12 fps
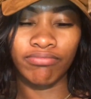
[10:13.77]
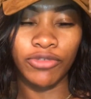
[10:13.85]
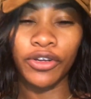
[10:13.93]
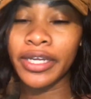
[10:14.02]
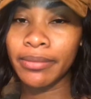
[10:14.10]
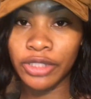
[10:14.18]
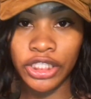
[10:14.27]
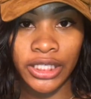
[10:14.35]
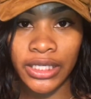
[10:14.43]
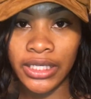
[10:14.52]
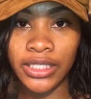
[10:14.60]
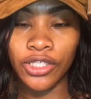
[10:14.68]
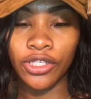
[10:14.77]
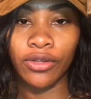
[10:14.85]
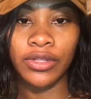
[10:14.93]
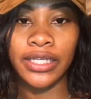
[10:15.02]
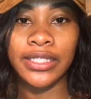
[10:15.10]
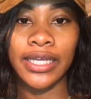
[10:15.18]
cream cheese,
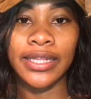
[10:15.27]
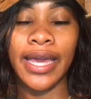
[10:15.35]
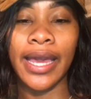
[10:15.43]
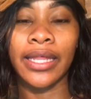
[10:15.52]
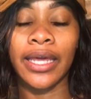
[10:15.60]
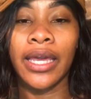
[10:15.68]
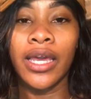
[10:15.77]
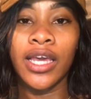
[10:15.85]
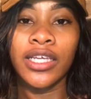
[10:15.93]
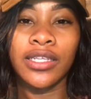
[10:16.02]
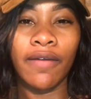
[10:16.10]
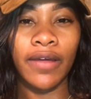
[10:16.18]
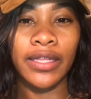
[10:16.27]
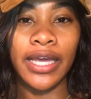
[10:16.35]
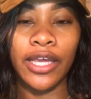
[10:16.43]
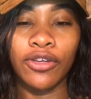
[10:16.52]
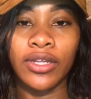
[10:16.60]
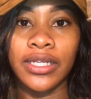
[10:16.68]
things like that, like stuff like
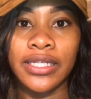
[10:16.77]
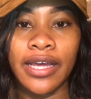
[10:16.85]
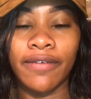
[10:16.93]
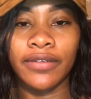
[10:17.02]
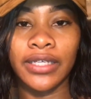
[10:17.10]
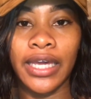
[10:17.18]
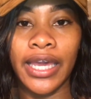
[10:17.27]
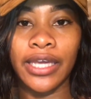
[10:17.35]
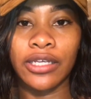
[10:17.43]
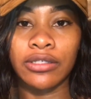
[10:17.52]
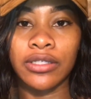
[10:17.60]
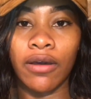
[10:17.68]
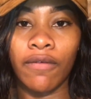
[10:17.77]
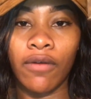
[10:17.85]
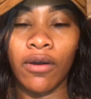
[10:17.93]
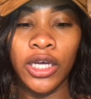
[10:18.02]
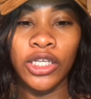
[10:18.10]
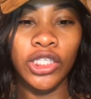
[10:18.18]
that. You need to definitely cake yourself
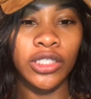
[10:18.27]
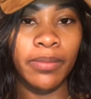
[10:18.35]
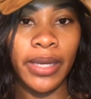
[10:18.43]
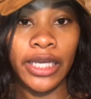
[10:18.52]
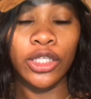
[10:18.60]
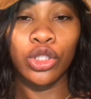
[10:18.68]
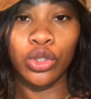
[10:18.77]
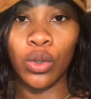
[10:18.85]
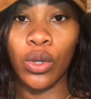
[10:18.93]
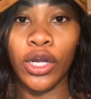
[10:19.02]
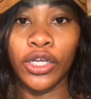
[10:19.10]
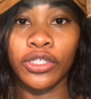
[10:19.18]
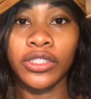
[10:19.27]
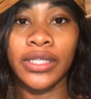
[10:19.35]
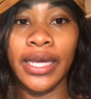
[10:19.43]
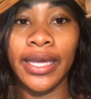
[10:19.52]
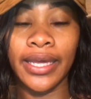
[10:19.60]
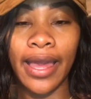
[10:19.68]
on. Just make sure you're
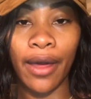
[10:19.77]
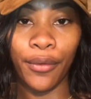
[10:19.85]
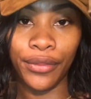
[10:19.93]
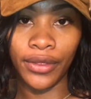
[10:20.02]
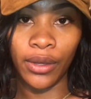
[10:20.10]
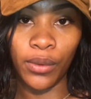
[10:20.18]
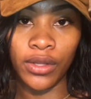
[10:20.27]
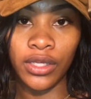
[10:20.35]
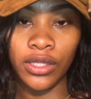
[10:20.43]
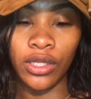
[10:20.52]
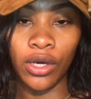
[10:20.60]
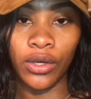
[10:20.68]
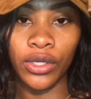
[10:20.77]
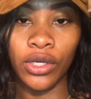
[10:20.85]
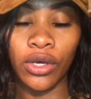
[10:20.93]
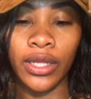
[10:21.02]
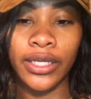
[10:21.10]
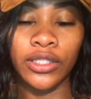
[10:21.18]
staying healthy with it though,
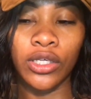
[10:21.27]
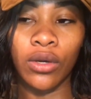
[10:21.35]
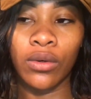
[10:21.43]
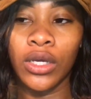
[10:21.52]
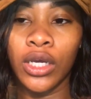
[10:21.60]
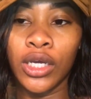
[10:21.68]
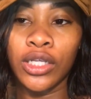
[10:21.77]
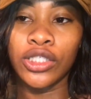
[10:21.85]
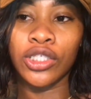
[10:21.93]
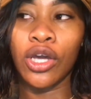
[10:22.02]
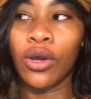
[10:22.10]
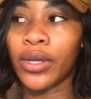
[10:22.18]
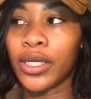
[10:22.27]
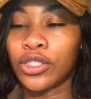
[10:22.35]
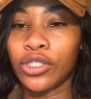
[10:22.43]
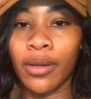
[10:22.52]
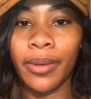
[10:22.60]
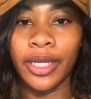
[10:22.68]
like don't just go get
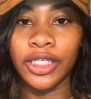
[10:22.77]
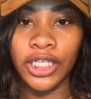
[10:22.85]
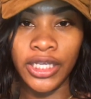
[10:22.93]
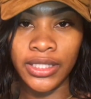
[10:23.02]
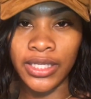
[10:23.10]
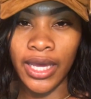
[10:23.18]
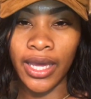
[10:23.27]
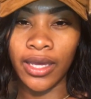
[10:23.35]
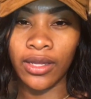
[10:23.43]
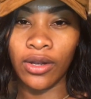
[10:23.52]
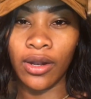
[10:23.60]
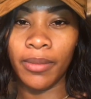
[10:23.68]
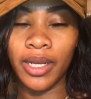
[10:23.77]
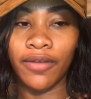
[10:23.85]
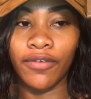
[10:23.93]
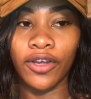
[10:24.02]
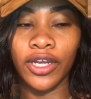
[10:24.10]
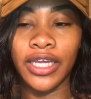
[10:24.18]
strawberry cheesecake, you know what I mean?
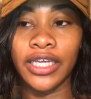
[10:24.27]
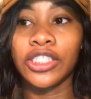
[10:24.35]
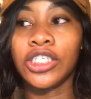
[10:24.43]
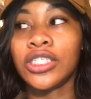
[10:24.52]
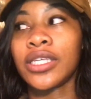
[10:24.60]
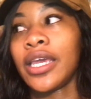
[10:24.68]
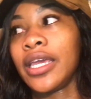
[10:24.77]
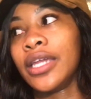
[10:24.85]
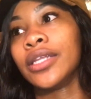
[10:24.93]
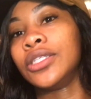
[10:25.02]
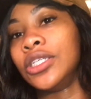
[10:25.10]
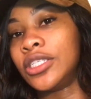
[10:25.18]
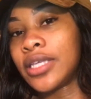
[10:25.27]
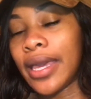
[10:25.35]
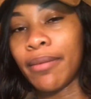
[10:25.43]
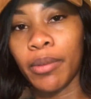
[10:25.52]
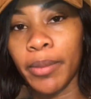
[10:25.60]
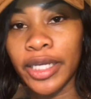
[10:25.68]
If you're gonna eat cheesecake, eat a
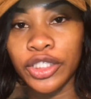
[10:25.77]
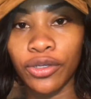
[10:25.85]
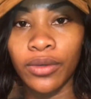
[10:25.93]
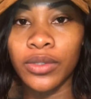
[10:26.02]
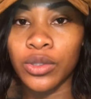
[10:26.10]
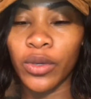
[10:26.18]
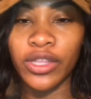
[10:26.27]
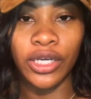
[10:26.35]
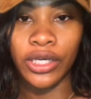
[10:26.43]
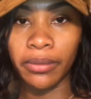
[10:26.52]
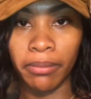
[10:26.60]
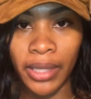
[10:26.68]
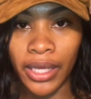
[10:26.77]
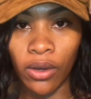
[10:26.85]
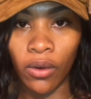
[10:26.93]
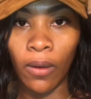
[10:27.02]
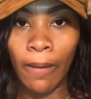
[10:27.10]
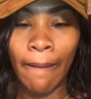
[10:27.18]
cheesecake, but make sure it was with a good
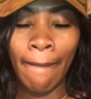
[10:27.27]
meal